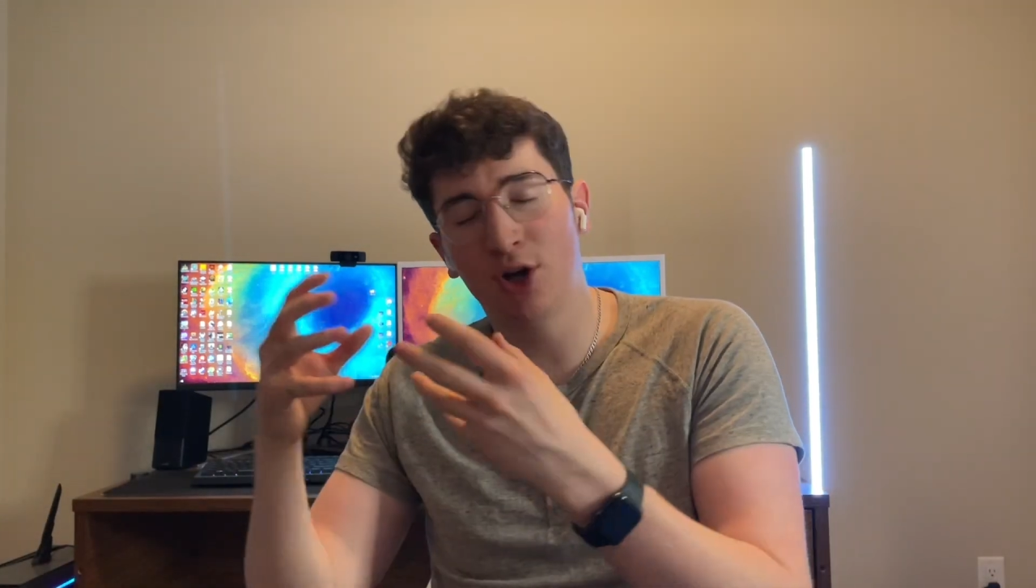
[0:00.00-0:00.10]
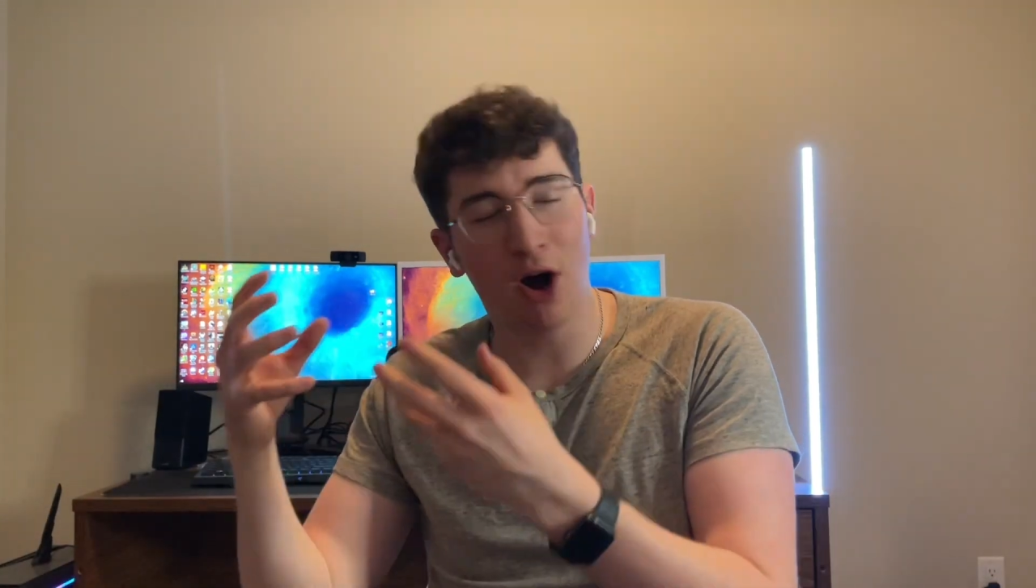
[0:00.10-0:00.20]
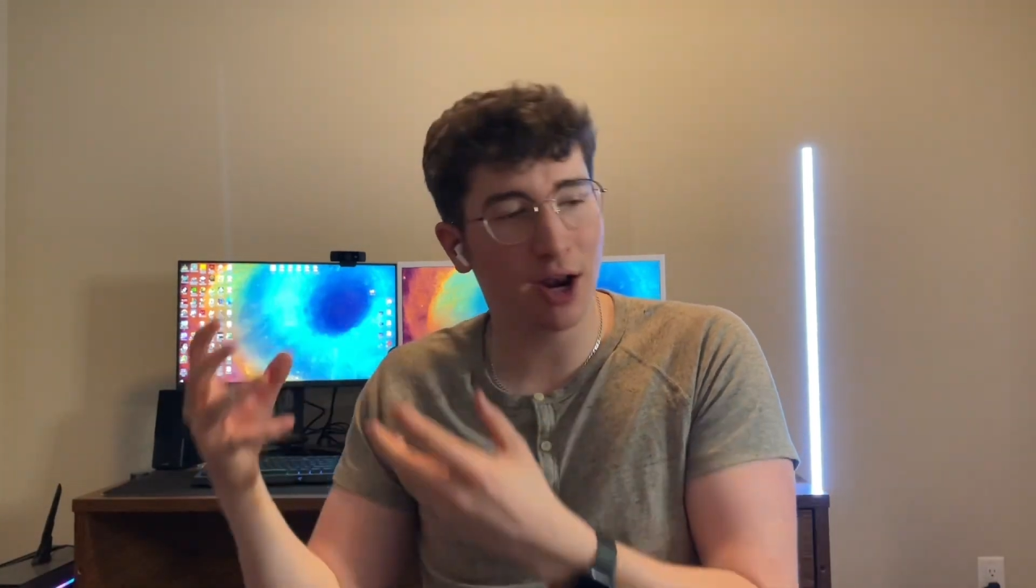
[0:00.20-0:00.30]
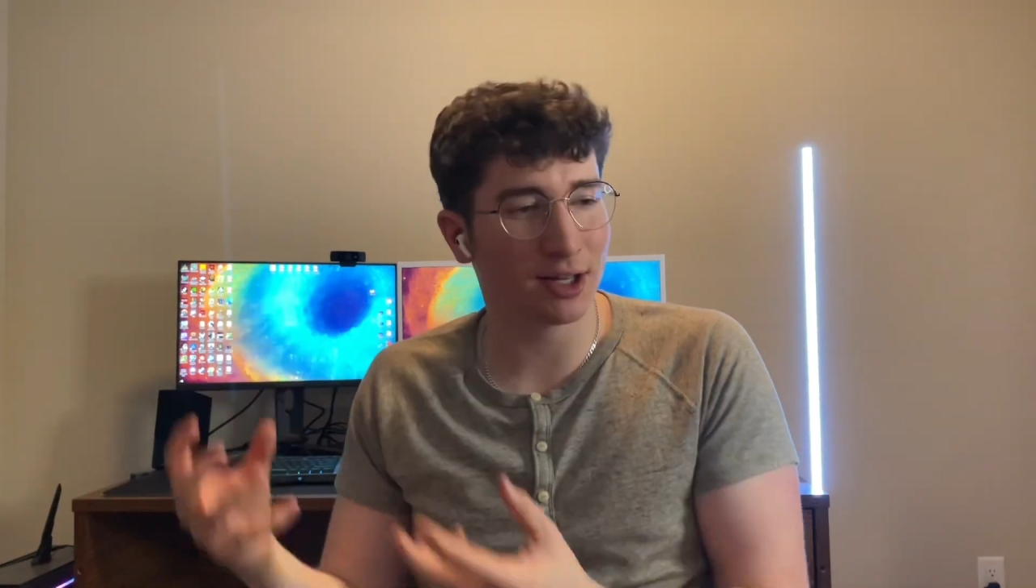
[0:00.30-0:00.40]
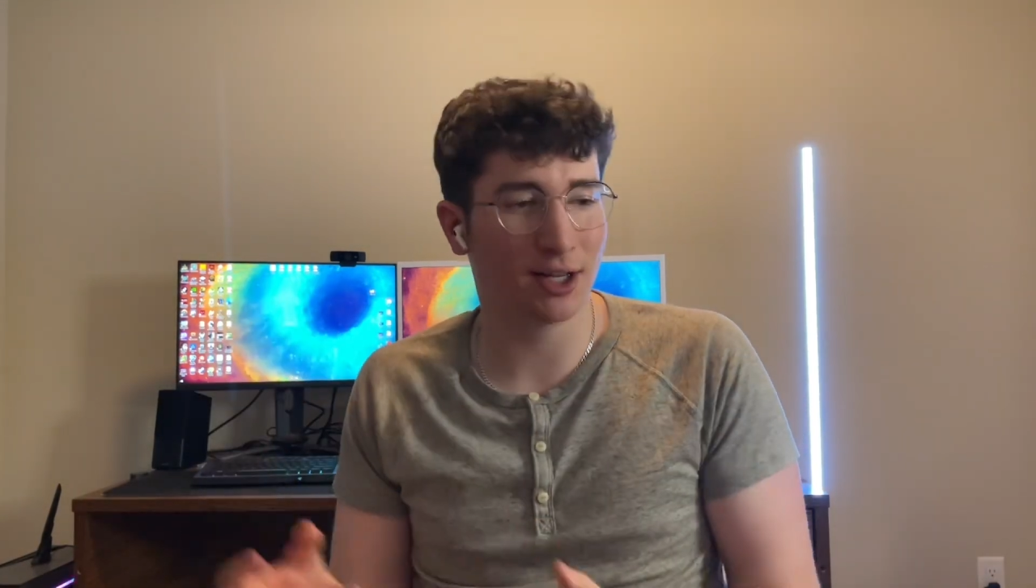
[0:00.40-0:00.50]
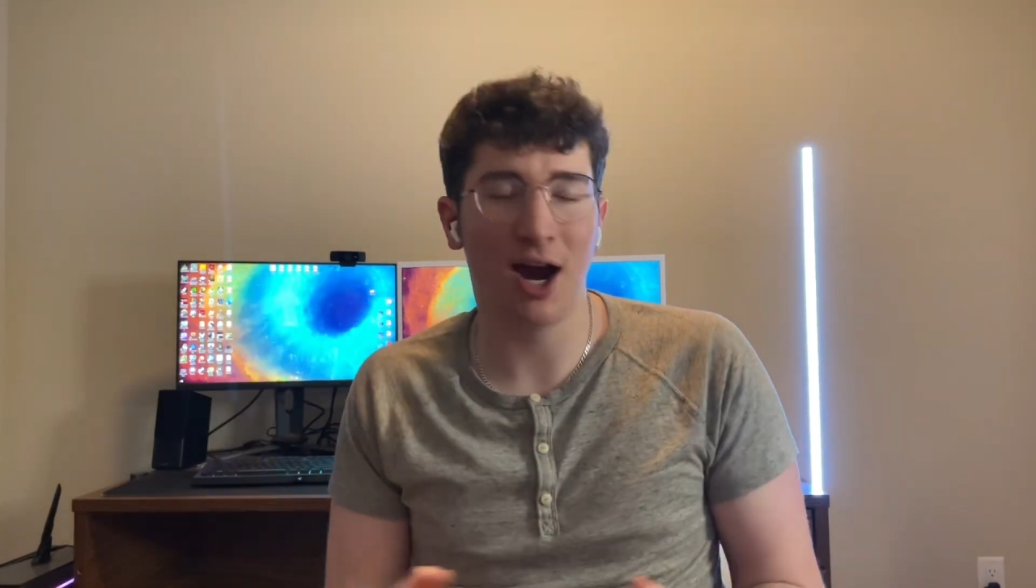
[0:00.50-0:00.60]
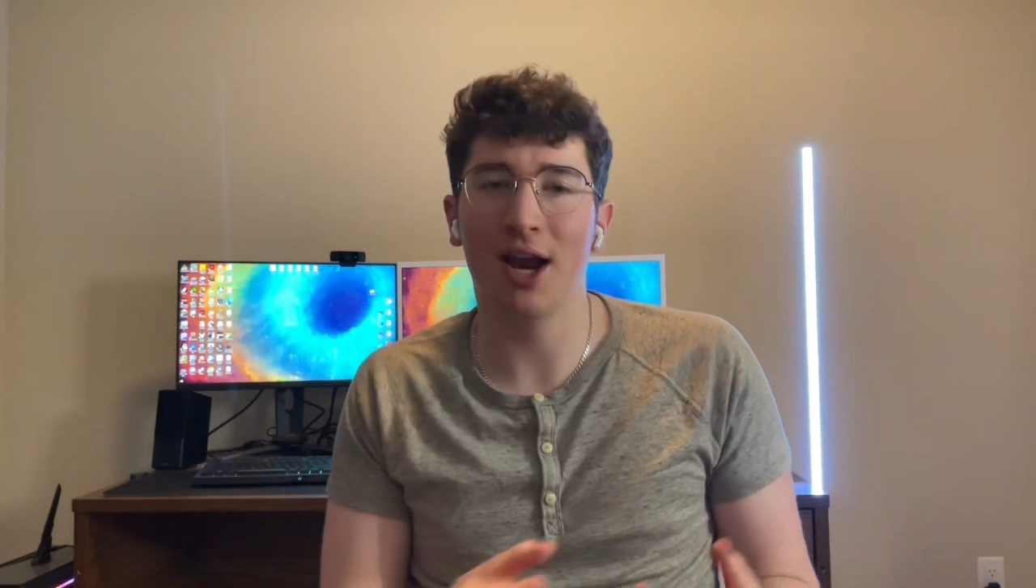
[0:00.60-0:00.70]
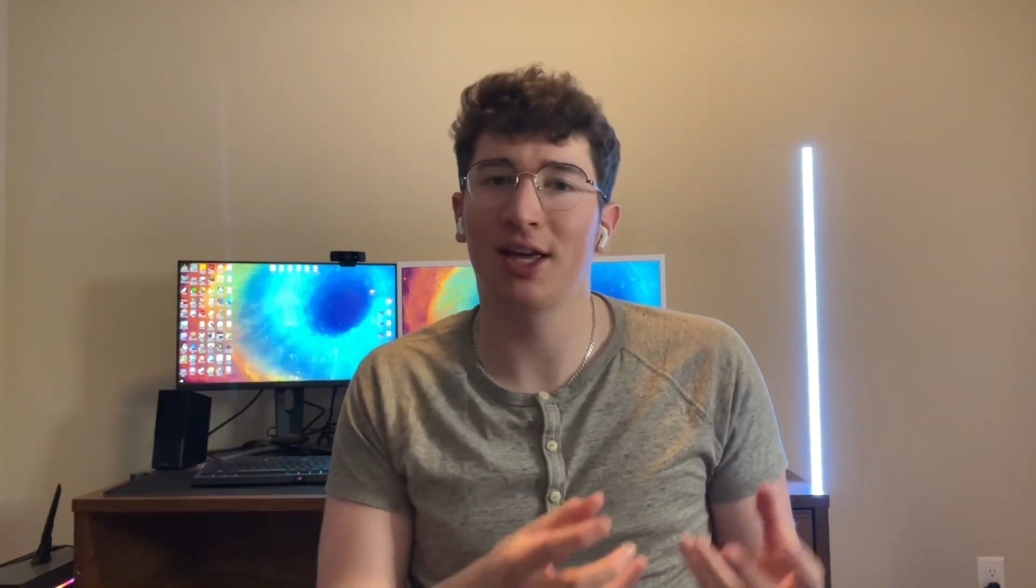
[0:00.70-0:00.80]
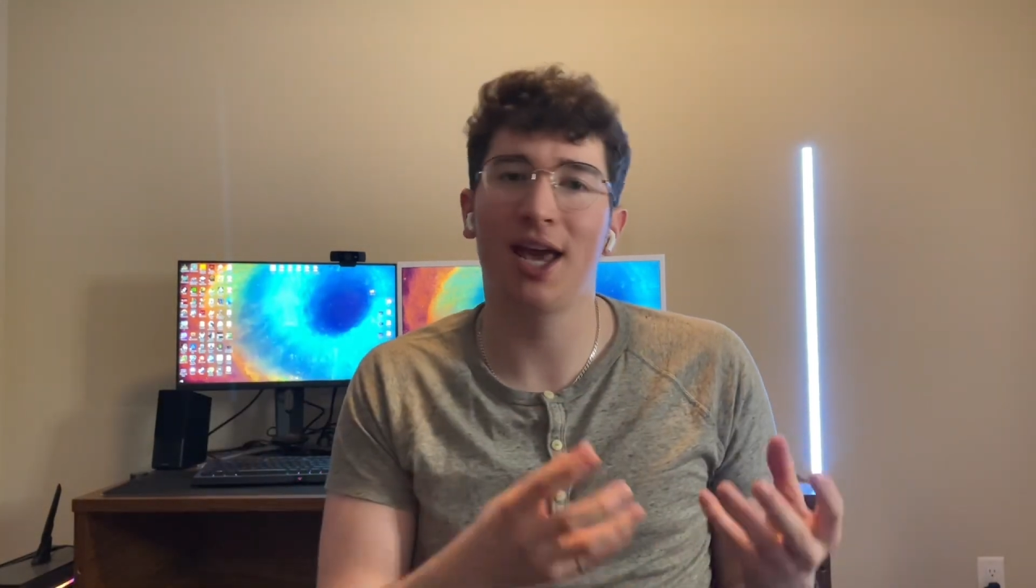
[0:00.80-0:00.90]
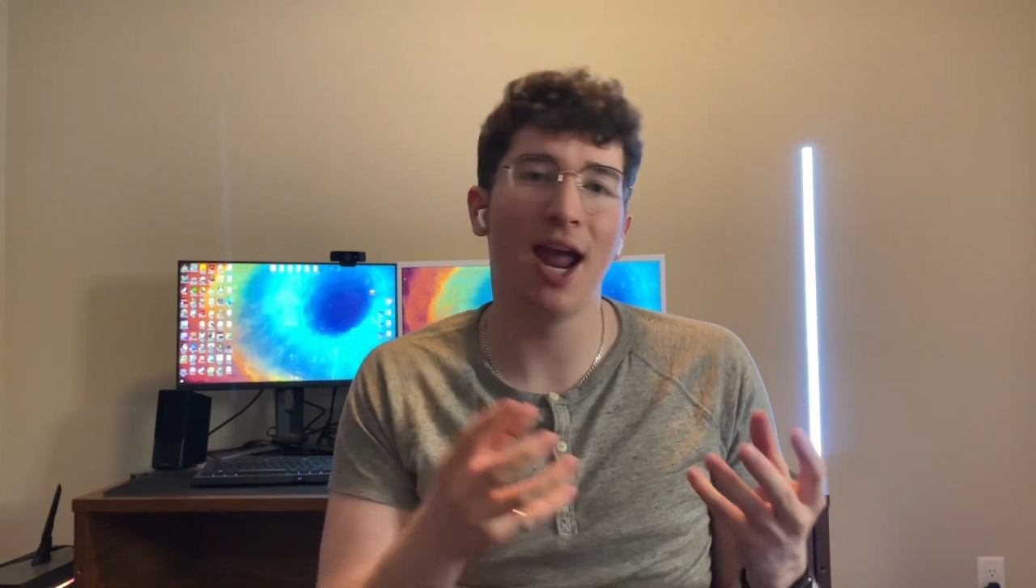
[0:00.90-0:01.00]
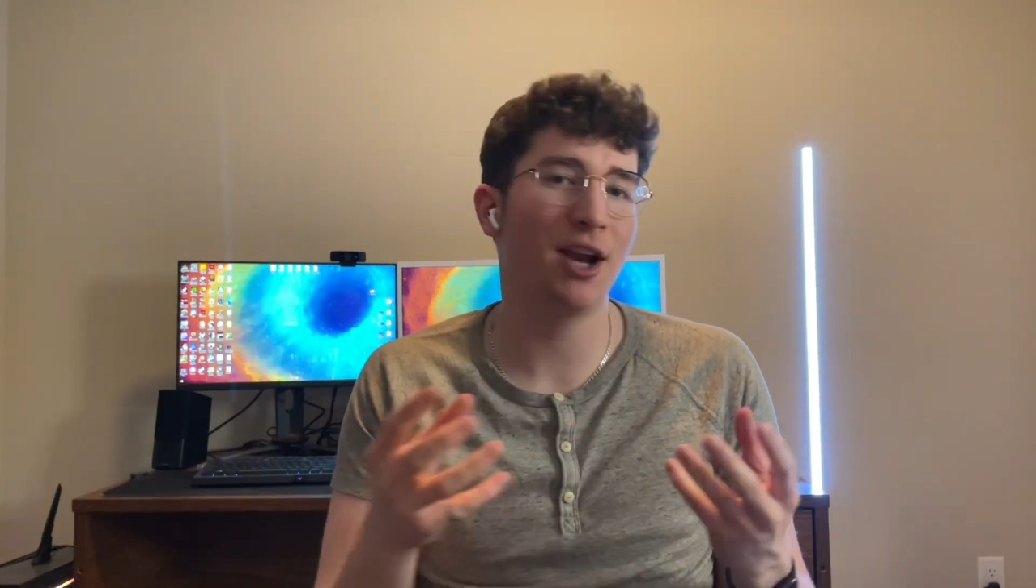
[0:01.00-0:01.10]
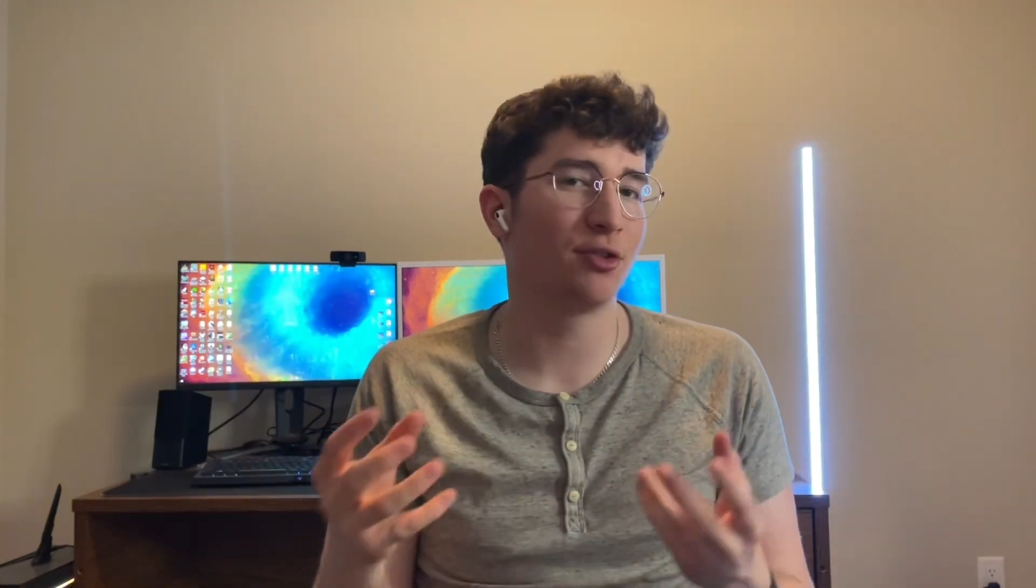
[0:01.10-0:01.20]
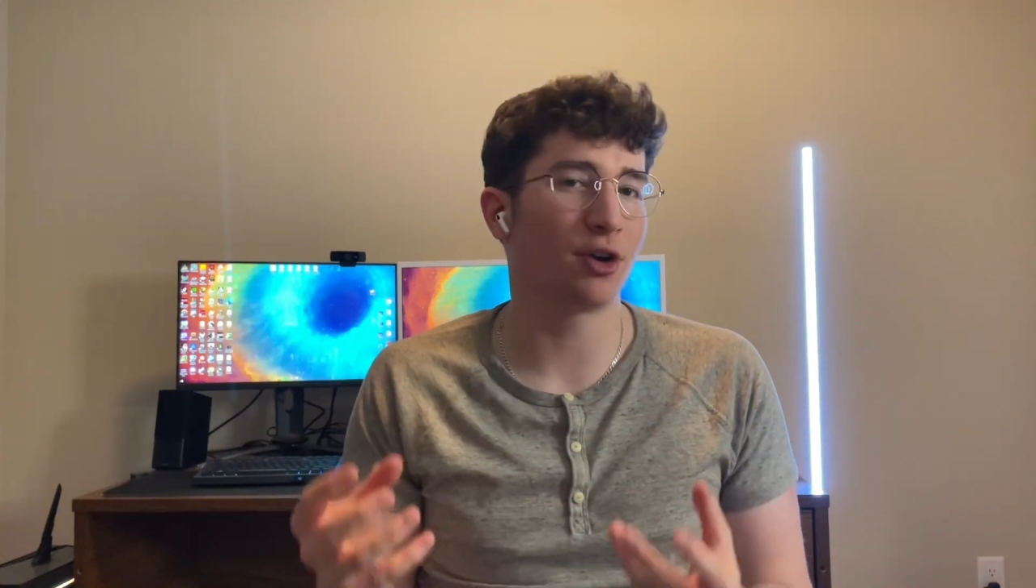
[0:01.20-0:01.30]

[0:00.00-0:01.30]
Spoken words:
gotta kind of cater